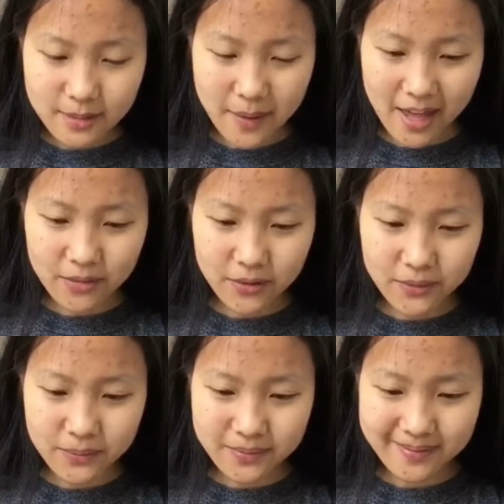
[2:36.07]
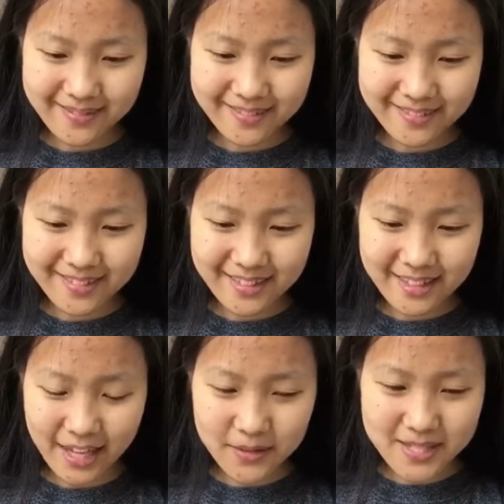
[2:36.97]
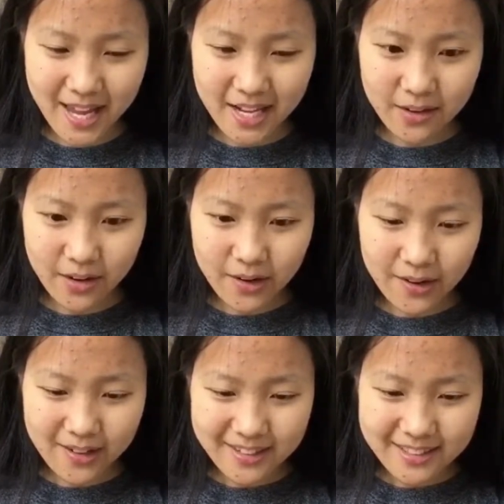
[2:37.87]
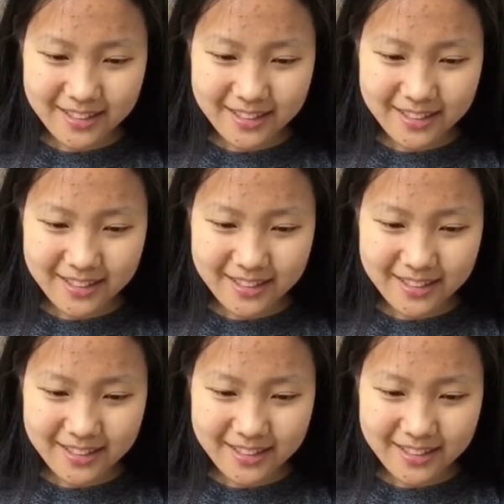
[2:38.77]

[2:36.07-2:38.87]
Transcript: bathroom. The outside. Oh,